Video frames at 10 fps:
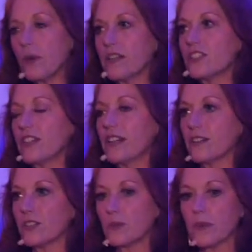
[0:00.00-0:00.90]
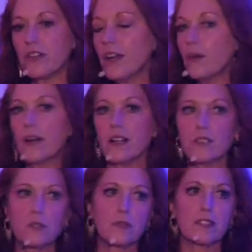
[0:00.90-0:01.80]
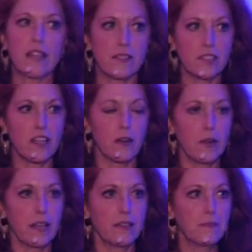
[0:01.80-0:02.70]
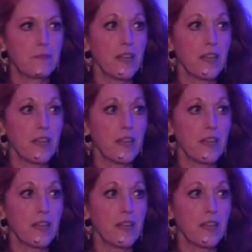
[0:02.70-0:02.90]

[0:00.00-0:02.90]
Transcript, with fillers: engineers where no one else was allowed to go in.